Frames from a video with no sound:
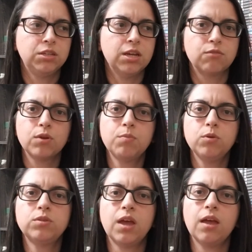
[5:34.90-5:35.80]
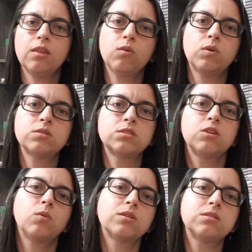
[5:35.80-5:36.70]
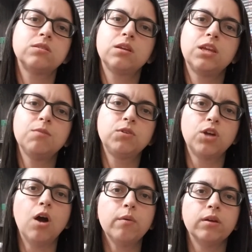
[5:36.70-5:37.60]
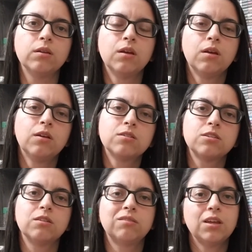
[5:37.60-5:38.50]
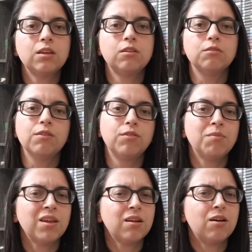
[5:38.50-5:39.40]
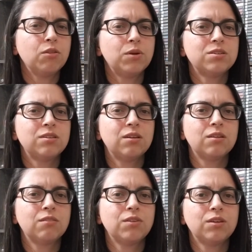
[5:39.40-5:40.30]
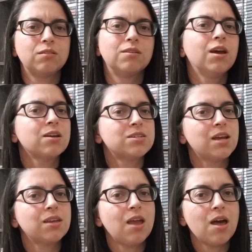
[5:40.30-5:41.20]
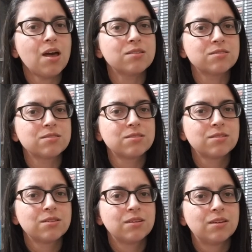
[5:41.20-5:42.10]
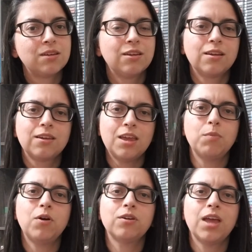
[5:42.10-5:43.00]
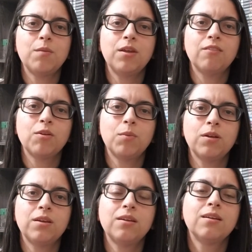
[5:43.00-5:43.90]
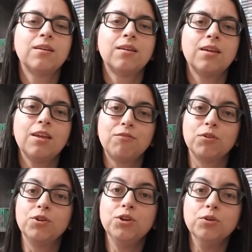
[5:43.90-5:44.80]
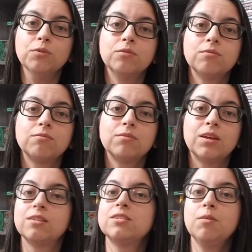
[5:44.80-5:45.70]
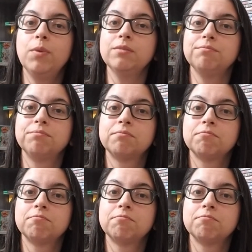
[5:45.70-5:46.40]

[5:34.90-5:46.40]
get a reboot and the ones that you want to see keep going. So thank you. If you made it all the way to the end of the video, hashtag yes. Keep on gaming, everybody. If you're new, hit the sub button.